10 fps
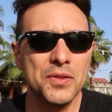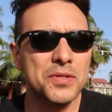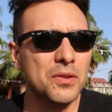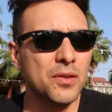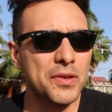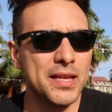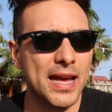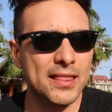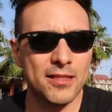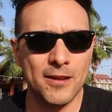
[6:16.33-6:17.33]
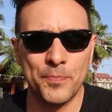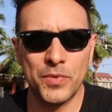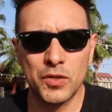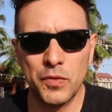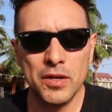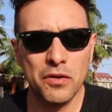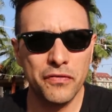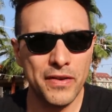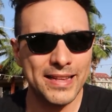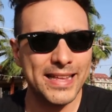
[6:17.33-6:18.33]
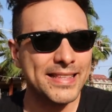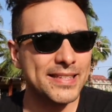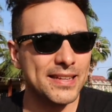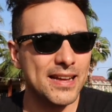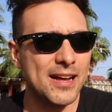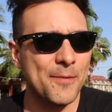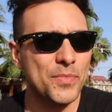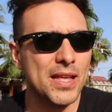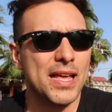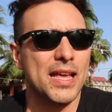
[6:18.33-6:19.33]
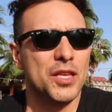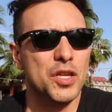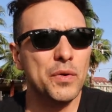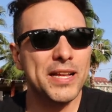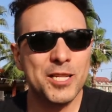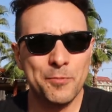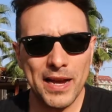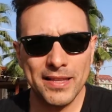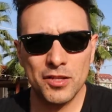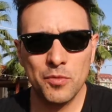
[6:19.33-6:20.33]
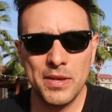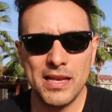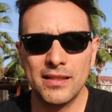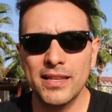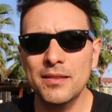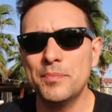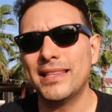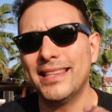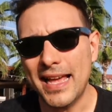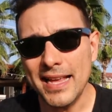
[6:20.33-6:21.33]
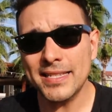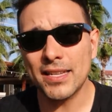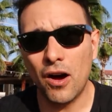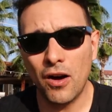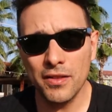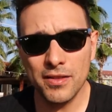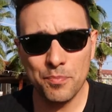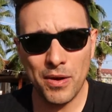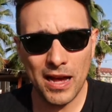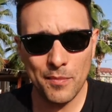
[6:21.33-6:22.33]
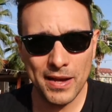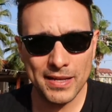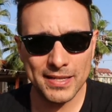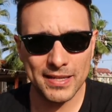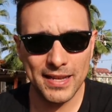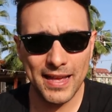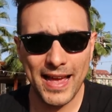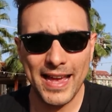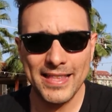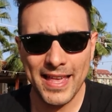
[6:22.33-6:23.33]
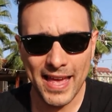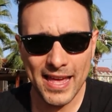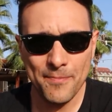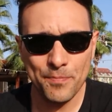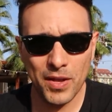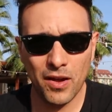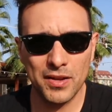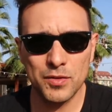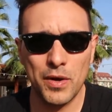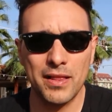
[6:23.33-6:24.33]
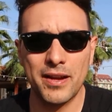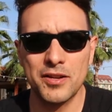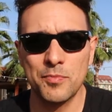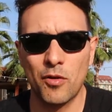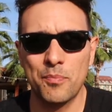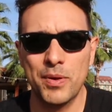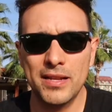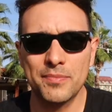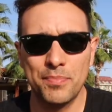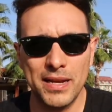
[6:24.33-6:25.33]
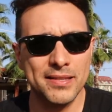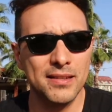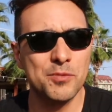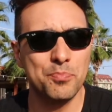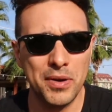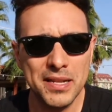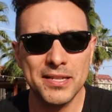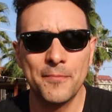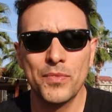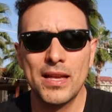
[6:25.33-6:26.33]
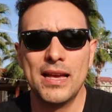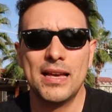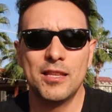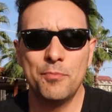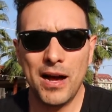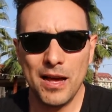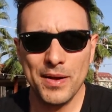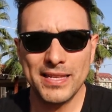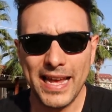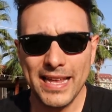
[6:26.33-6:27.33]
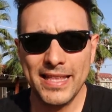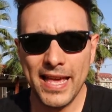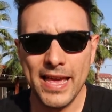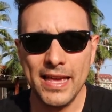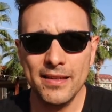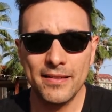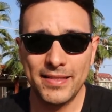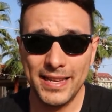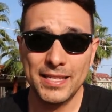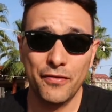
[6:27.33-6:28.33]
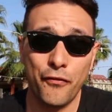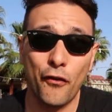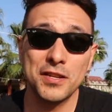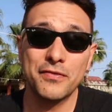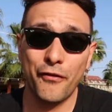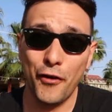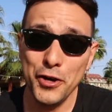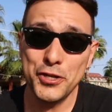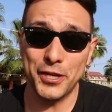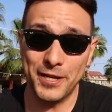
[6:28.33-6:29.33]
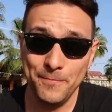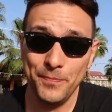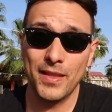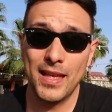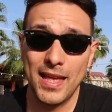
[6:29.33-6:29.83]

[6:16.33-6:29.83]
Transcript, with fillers: Also looking at the screen door effect, it's um, you would expect it to be a little bit less on the Pimax 8K because, well, there's more pic pixels, but the Pimax 8K, this first version